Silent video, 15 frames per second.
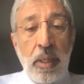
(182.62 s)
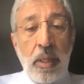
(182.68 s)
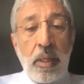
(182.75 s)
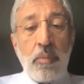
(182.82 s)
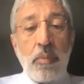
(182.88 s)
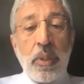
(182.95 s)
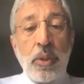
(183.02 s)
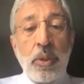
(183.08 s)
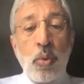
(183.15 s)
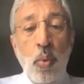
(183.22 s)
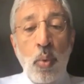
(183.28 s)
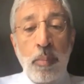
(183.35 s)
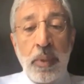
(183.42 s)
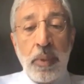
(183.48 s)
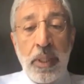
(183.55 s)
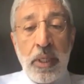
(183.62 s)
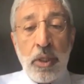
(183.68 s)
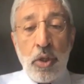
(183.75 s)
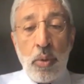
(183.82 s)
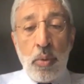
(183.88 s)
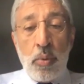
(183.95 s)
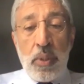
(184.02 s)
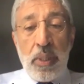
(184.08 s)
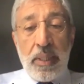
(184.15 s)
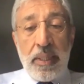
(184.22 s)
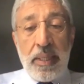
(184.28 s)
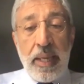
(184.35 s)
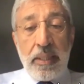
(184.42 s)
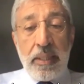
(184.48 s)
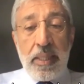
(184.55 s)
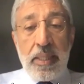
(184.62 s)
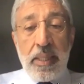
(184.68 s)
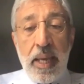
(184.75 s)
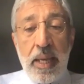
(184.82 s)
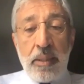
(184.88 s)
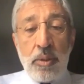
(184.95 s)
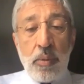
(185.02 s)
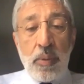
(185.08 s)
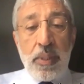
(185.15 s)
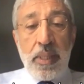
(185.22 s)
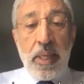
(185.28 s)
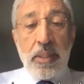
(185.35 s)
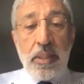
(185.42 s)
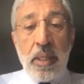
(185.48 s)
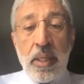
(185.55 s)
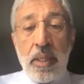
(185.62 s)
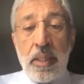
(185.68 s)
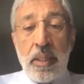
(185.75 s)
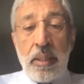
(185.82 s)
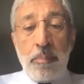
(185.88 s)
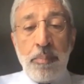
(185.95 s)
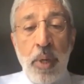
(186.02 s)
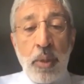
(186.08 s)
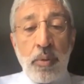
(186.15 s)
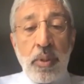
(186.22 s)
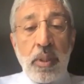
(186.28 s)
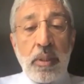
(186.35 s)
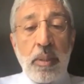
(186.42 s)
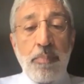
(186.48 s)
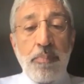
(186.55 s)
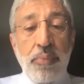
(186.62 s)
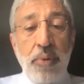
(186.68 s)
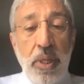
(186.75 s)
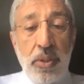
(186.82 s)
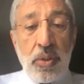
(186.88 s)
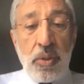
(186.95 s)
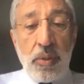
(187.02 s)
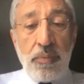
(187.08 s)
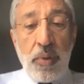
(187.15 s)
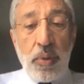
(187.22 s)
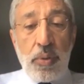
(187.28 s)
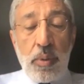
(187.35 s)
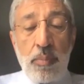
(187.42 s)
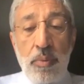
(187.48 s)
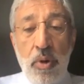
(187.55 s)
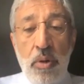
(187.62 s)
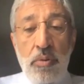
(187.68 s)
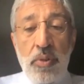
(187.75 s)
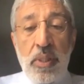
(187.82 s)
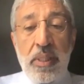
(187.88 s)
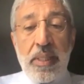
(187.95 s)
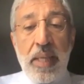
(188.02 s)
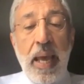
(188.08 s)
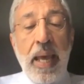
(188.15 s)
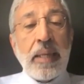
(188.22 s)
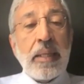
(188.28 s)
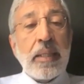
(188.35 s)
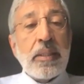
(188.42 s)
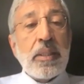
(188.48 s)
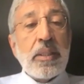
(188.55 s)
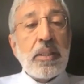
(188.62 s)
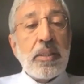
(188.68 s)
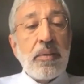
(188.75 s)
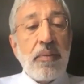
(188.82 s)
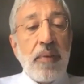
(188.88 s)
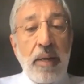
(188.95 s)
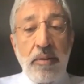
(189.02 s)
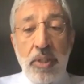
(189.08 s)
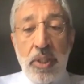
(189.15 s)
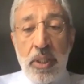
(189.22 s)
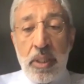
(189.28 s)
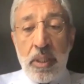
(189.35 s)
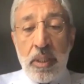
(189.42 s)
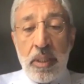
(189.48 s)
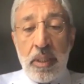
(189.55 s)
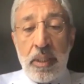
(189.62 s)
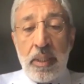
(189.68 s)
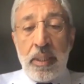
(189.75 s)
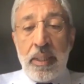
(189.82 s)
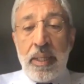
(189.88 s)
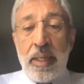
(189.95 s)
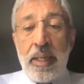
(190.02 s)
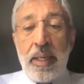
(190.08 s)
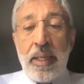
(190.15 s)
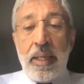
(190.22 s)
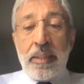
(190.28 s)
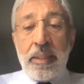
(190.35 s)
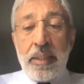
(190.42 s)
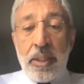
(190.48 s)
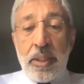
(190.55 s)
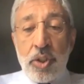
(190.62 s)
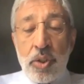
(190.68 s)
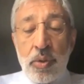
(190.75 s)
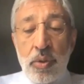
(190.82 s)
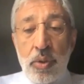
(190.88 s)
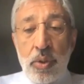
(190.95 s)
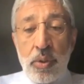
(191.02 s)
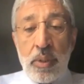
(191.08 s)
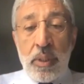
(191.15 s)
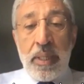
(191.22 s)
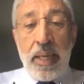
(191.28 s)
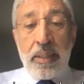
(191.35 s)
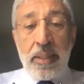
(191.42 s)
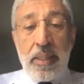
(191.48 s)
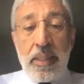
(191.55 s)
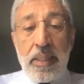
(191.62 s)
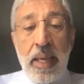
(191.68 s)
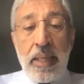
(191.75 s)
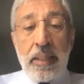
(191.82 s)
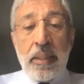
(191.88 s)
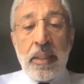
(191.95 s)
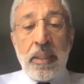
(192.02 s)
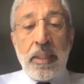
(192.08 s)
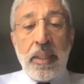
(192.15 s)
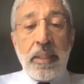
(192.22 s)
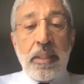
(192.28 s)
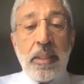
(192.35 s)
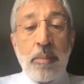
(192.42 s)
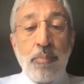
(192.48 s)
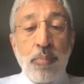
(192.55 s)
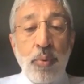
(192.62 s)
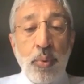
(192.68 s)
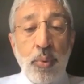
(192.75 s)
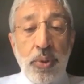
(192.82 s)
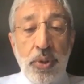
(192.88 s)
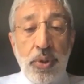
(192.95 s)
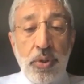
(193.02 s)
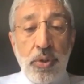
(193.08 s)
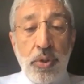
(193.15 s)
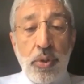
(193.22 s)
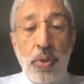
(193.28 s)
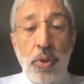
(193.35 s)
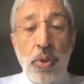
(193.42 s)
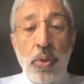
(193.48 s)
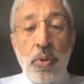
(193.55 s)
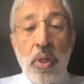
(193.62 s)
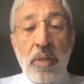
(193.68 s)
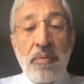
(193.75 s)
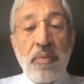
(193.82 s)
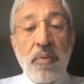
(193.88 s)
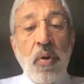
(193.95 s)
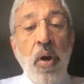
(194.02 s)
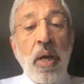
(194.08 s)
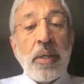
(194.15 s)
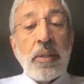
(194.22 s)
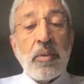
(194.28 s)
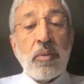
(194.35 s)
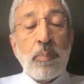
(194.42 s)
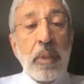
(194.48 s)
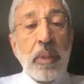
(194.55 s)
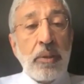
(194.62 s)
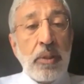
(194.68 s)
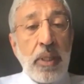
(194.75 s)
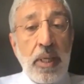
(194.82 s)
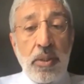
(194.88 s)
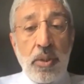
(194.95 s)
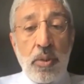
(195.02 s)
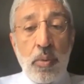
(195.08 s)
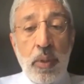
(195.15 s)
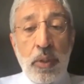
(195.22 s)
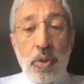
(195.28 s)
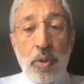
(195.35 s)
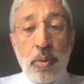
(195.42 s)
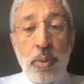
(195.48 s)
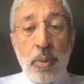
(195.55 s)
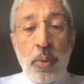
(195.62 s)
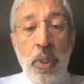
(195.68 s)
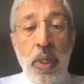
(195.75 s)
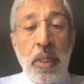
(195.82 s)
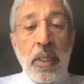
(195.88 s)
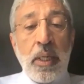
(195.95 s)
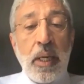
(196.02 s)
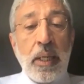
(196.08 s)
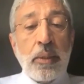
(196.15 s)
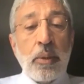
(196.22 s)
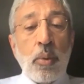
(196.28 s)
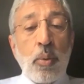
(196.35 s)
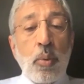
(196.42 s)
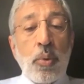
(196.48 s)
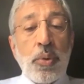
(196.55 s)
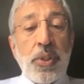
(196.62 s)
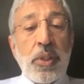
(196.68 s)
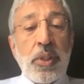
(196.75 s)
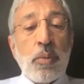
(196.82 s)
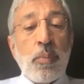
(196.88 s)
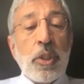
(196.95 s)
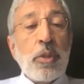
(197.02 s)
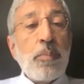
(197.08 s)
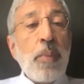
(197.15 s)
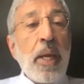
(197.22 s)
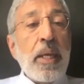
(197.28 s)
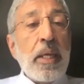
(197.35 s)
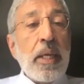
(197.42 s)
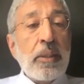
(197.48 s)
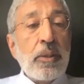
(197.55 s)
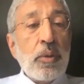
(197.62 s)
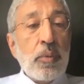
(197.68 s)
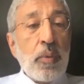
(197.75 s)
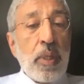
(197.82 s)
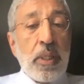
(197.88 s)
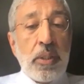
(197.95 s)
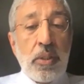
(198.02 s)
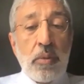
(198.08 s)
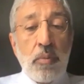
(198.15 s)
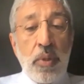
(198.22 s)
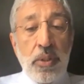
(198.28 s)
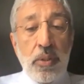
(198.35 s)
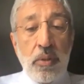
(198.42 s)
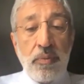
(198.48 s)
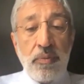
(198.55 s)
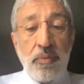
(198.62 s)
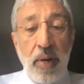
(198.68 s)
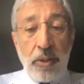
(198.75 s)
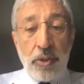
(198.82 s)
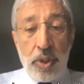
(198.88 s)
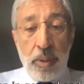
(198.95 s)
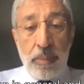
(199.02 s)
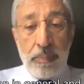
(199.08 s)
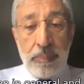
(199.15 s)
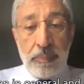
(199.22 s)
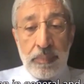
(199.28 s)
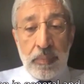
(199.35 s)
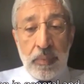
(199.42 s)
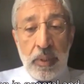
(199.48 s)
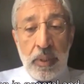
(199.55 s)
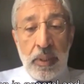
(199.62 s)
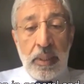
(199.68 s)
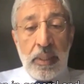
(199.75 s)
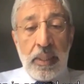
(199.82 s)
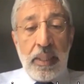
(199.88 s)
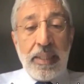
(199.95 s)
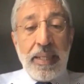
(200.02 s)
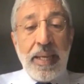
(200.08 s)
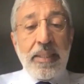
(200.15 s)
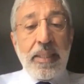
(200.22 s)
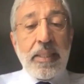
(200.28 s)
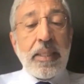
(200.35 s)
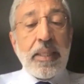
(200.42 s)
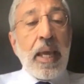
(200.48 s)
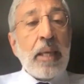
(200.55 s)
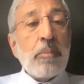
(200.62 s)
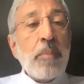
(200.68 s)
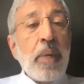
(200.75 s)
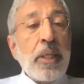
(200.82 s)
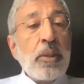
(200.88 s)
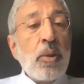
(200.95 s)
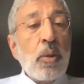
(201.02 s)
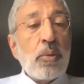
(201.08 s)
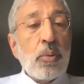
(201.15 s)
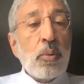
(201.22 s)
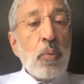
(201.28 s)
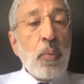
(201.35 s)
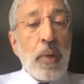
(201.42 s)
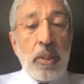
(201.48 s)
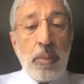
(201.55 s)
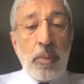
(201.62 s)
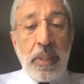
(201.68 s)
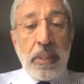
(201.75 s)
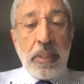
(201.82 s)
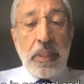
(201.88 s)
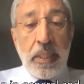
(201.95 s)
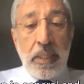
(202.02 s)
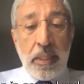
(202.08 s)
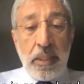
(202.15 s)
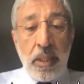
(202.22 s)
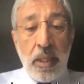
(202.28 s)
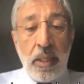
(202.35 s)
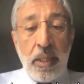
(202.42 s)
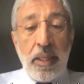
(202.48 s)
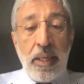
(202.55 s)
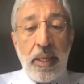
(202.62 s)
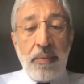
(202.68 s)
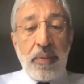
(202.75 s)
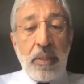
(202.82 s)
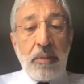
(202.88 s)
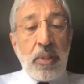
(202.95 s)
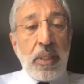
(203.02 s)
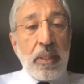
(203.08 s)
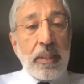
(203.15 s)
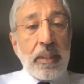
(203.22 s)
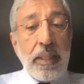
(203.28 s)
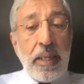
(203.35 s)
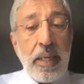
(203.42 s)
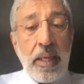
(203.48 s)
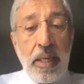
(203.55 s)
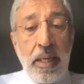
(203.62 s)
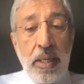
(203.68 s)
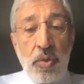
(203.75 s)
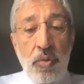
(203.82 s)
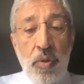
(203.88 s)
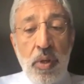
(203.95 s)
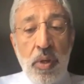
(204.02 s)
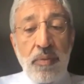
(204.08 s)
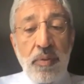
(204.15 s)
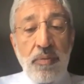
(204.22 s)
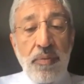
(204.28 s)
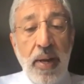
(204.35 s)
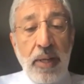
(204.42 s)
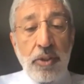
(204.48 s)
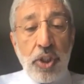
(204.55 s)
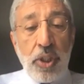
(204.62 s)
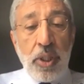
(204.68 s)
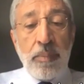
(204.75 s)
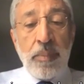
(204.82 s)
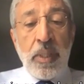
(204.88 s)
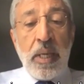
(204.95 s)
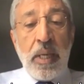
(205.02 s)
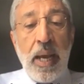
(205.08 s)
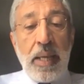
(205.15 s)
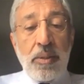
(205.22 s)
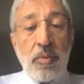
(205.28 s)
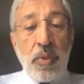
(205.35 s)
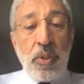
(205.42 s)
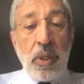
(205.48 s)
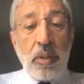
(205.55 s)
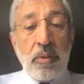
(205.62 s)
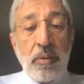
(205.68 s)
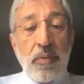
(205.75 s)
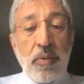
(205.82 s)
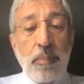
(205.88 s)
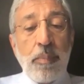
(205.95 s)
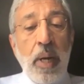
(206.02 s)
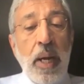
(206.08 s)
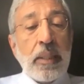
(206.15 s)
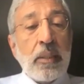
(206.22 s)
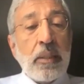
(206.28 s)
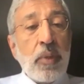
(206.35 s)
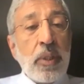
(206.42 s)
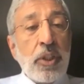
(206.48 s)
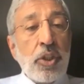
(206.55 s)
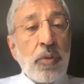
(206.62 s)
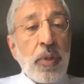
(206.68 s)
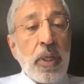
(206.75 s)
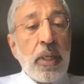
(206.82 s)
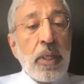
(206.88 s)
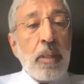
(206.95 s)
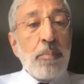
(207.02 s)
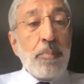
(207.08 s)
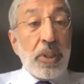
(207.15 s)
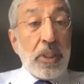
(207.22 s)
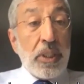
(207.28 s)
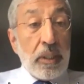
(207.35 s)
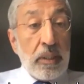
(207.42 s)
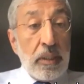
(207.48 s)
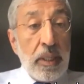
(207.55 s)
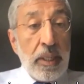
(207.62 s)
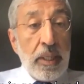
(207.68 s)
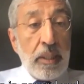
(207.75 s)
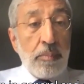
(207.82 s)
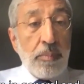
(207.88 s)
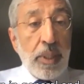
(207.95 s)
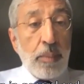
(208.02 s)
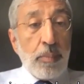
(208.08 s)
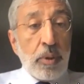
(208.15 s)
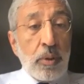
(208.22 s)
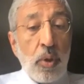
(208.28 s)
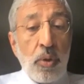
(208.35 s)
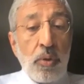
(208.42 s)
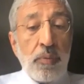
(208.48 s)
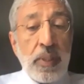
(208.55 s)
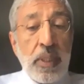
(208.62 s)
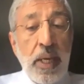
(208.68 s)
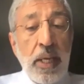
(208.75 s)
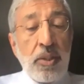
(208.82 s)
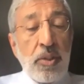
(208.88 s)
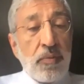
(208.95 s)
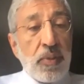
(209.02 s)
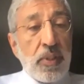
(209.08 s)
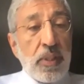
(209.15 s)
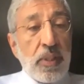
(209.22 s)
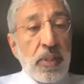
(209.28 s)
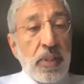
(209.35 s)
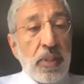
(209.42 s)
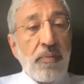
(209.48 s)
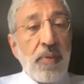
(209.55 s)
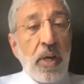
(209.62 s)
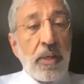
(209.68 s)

We normally use a DEXA scan to assess both the presence of osteoporosis and its severity. In addition to the DEXA scan, it is important to do a variety of blood tests to exclude other causes which may increase the risk of fracture. A DEXA scan may not always be needed if there is a clear history of a fracture as a result of a minor injury, particularly in people over the age of 75.